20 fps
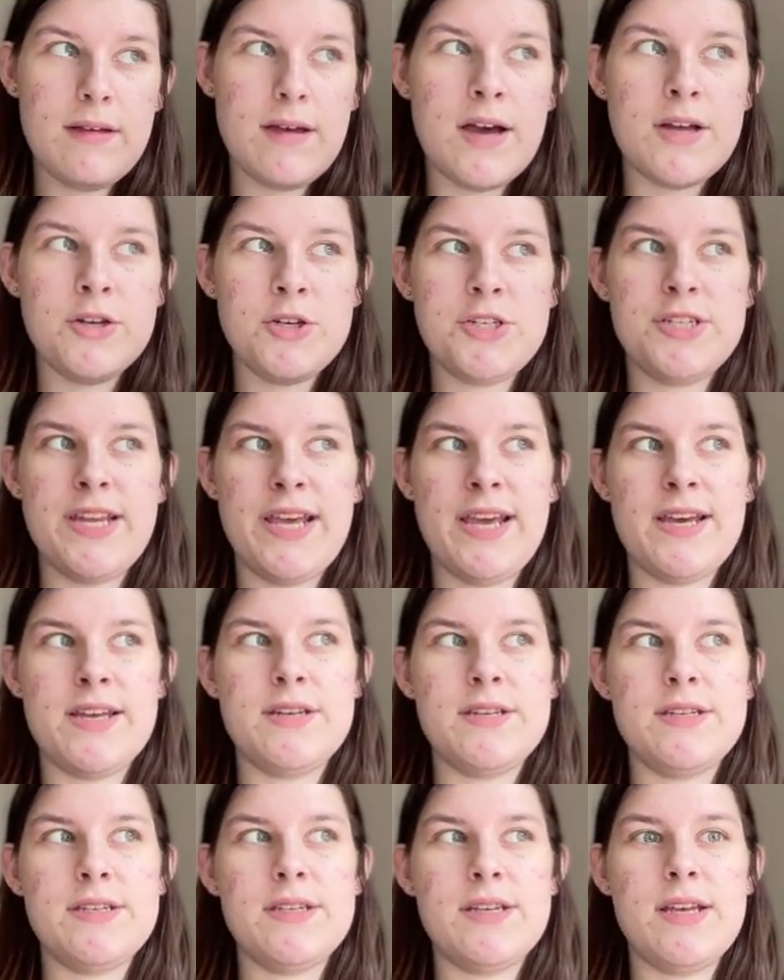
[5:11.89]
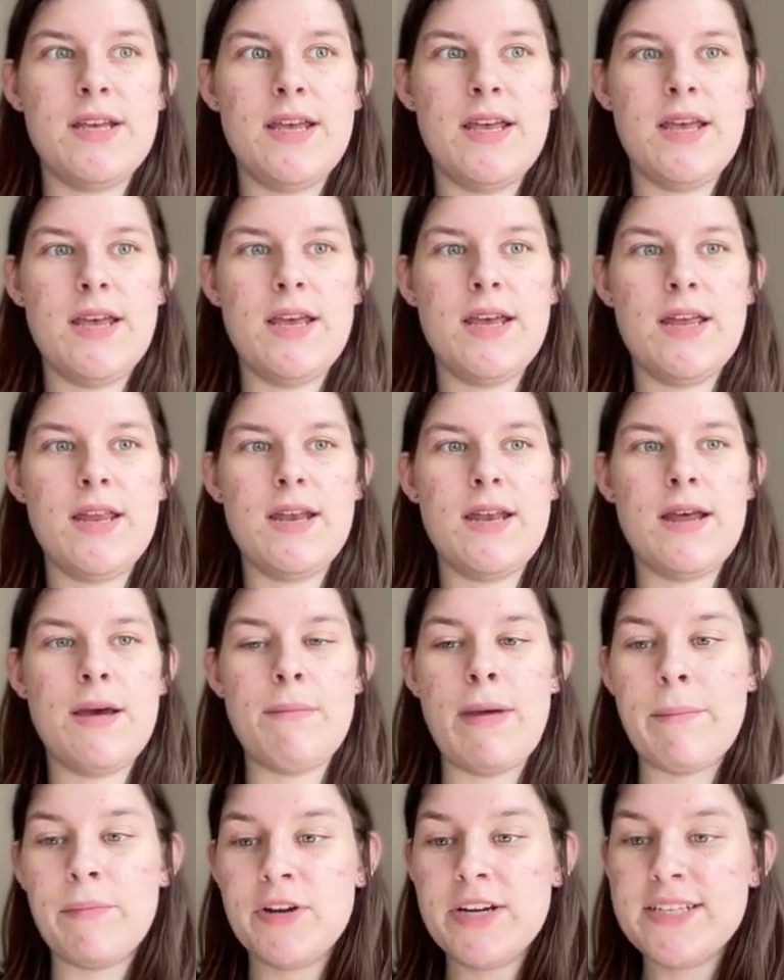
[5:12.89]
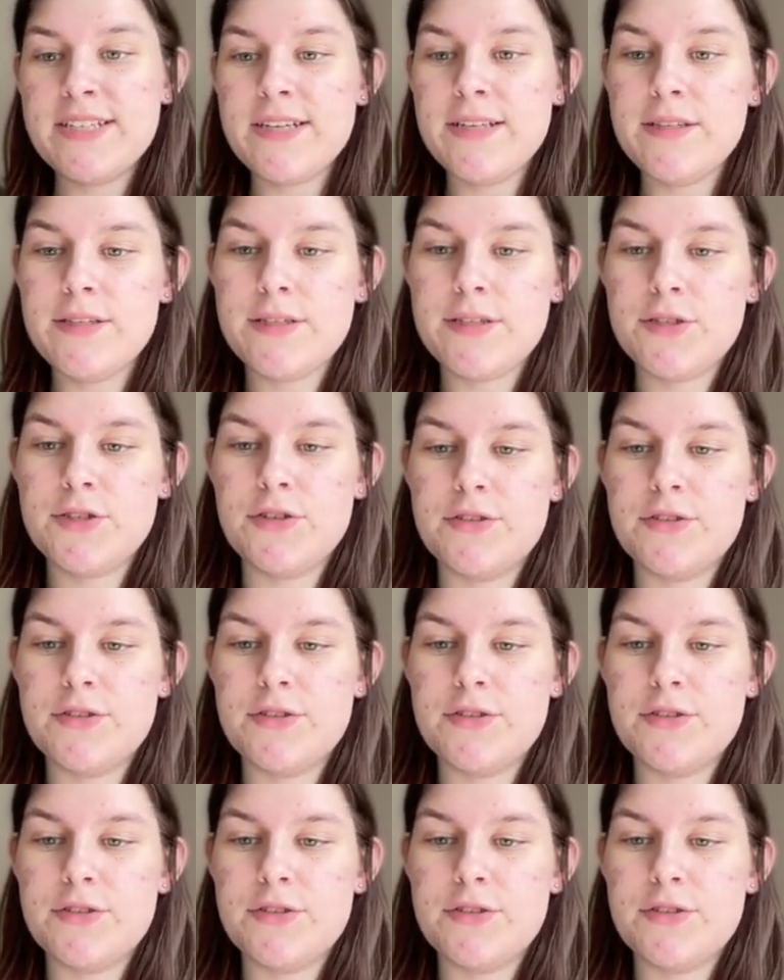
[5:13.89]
understand in a memory sense.